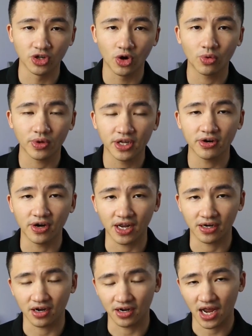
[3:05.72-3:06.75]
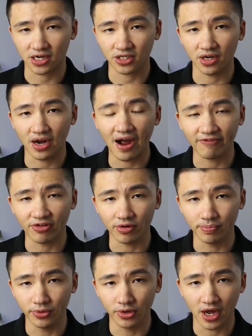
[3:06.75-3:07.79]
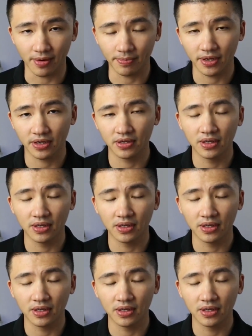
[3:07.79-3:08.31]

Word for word: no internet connection after the boot up